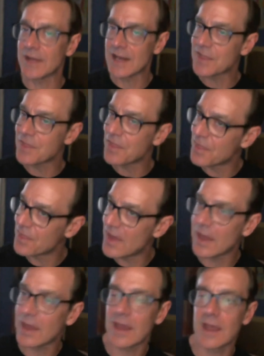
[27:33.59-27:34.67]
And I
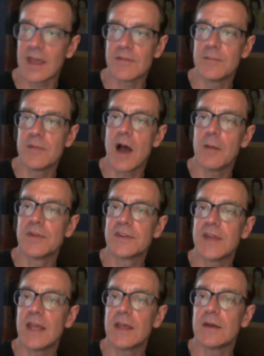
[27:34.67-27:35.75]
think, if I'm not
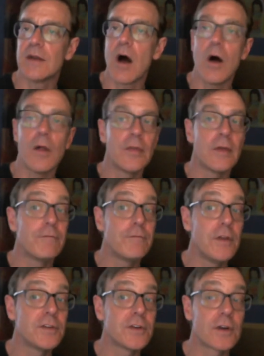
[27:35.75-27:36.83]
mistaken, all the
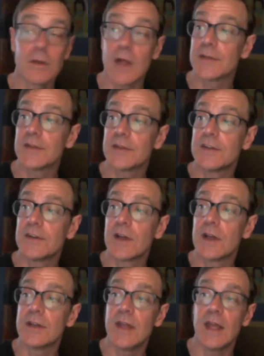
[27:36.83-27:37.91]
future classes you're
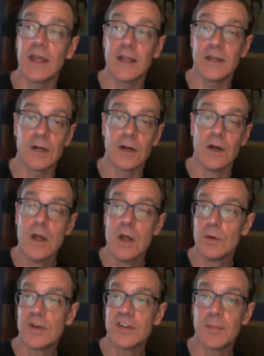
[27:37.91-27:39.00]
going to take in your
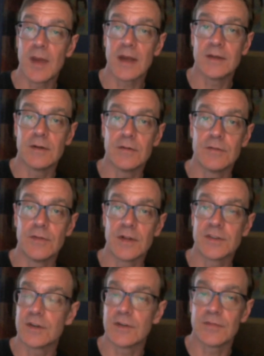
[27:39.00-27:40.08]
respective
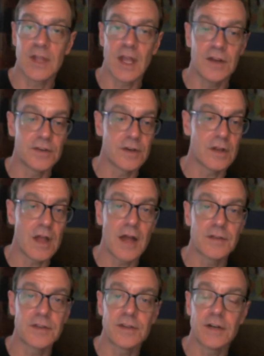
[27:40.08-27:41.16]
certification
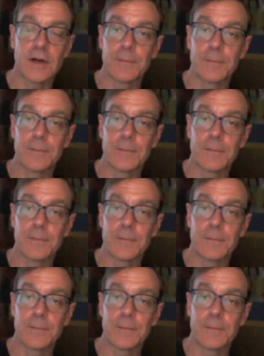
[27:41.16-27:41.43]
classes here.